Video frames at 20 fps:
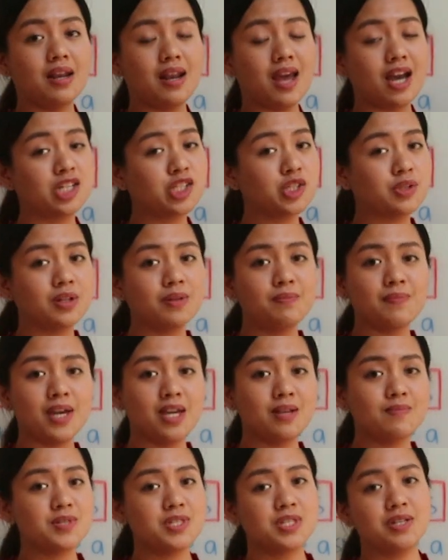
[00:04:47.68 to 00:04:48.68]

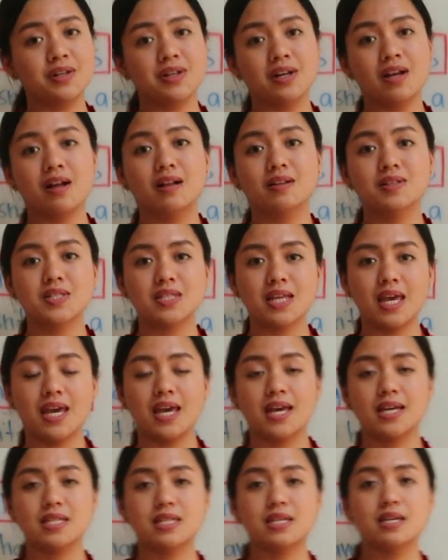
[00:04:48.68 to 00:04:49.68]
natural-made materials
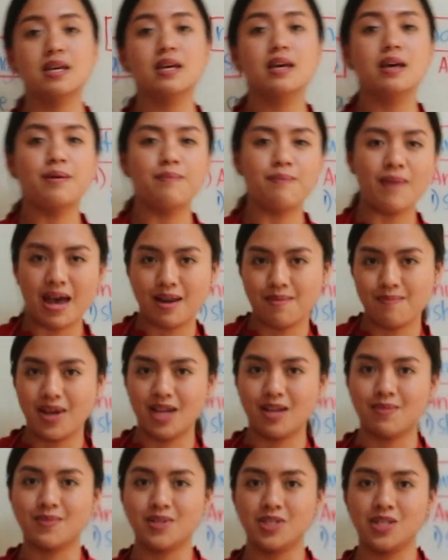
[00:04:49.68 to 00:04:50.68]
and
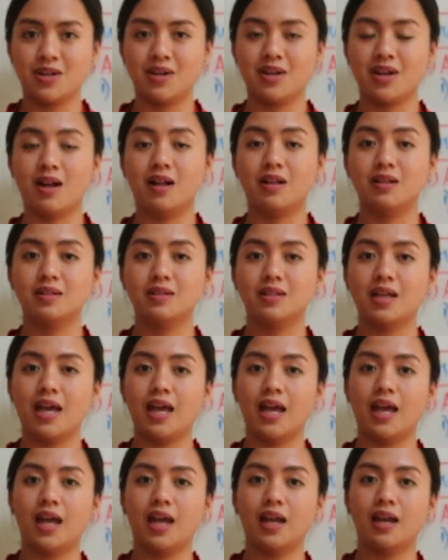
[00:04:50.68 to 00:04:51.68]
man-made material.
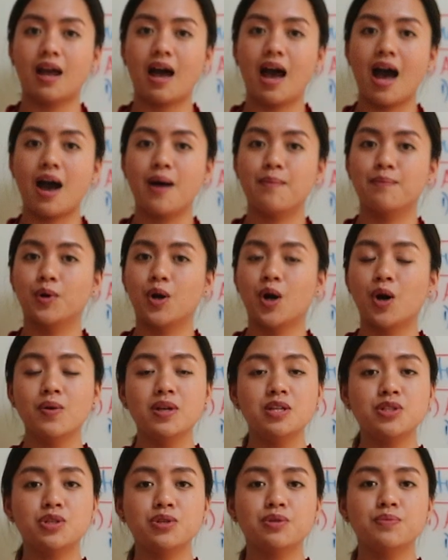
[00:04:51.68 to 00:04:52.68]
And I'm
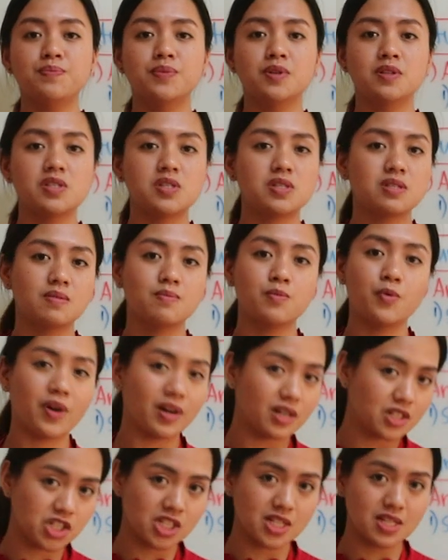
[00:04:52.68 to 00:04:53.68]
going to put some
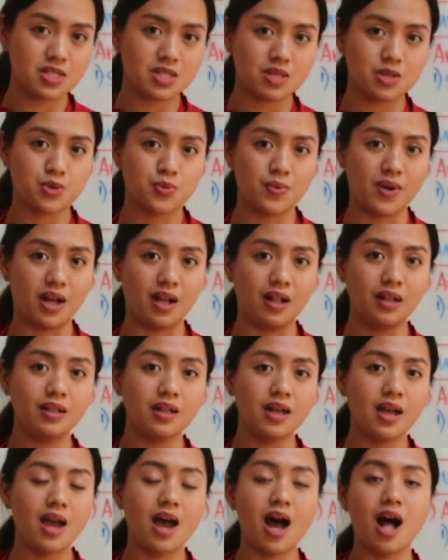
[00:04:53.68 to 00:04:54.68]
worksheets as
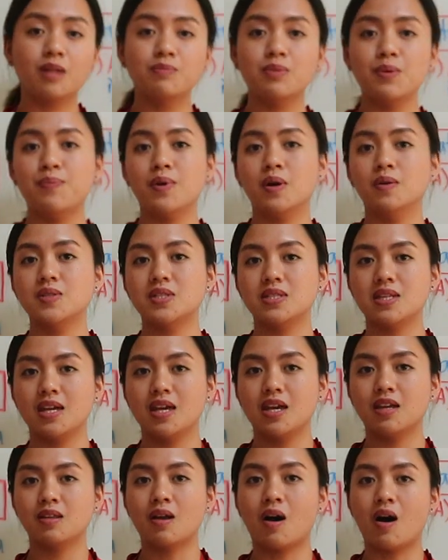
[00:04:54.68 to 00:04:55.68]
well. I'll be
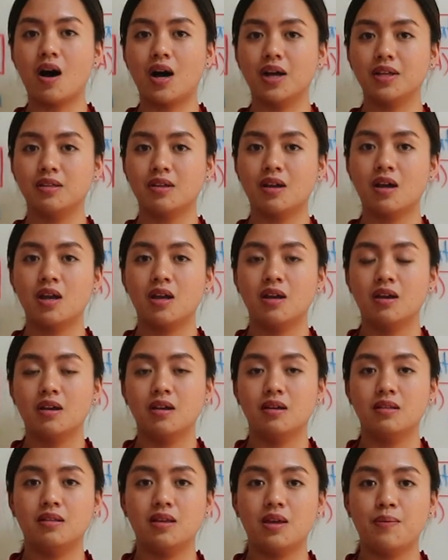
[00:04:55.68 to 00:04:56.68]
posting it on
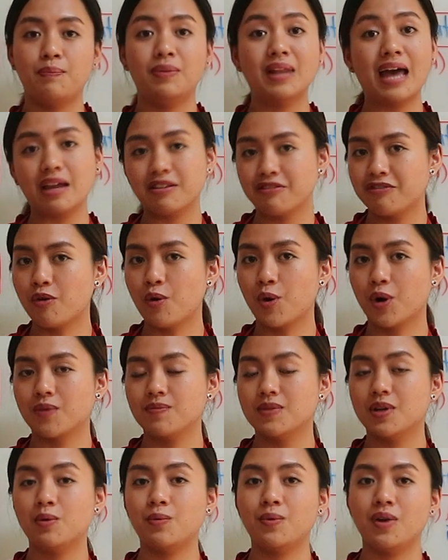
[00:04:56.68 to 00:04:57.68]
the
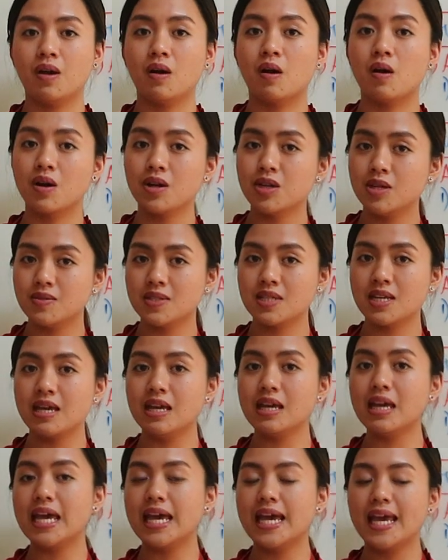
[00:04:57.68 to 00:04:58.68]
platform that we are
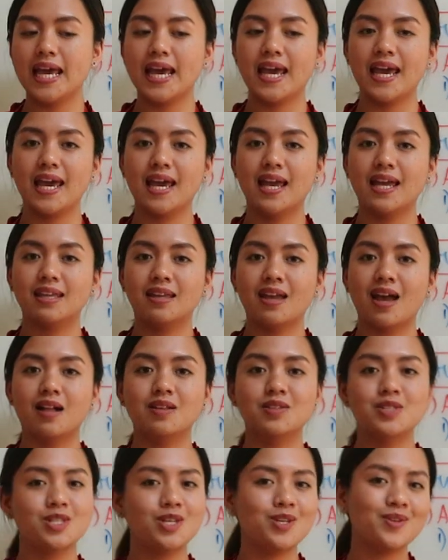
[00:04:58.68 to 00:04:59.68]
using, and
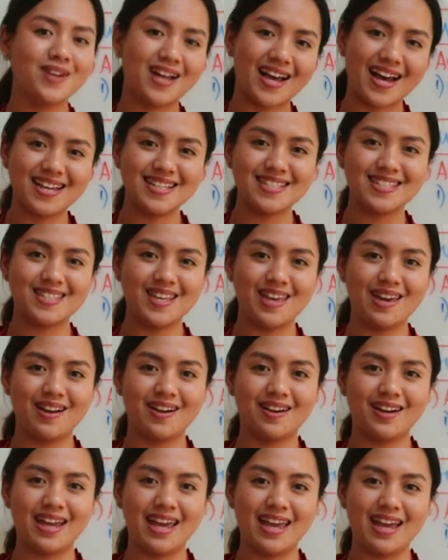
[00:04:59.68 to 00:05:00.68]
I'll see you guys
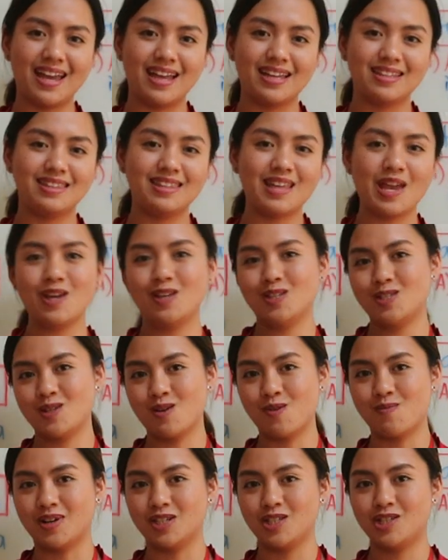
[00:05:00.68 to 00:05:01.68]
there, and thank you
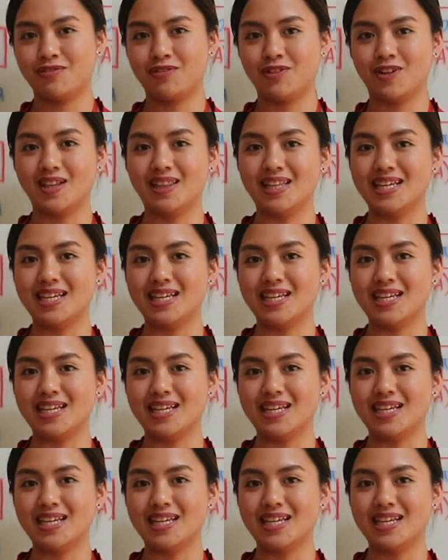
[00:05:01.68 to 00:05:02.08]
so much for